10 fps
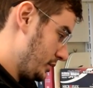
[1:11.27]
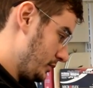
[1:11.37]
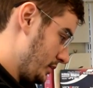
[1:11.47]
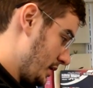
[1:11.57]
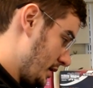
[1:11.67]

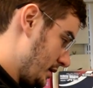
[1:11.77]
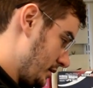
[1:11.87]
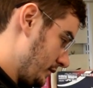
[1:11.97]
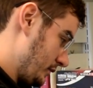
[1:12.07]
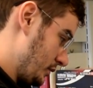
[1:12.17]
We
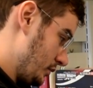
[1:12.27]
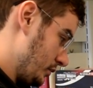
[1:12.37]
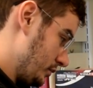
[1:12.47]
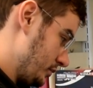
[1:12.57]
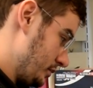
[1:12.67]
have the
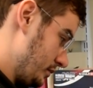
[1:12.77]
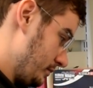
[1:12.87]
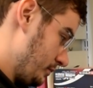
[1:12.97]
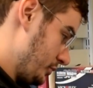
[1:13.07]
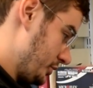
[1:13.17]
neural
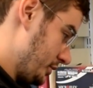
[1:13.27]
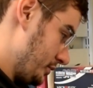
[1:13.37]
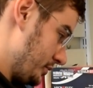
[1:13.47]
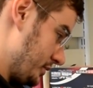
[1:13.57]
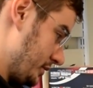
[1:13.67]

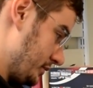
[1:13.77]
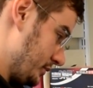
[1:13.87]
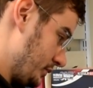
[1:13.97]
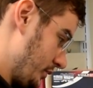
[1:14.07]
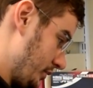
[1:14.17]
progenitor
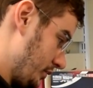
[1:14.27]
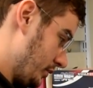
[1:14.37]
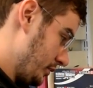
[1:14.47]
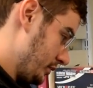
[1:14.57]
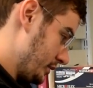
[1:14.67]
cells with
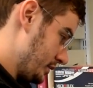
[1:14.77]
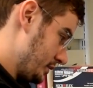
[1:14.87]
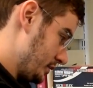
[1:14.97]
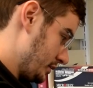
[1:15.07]
Daughterless.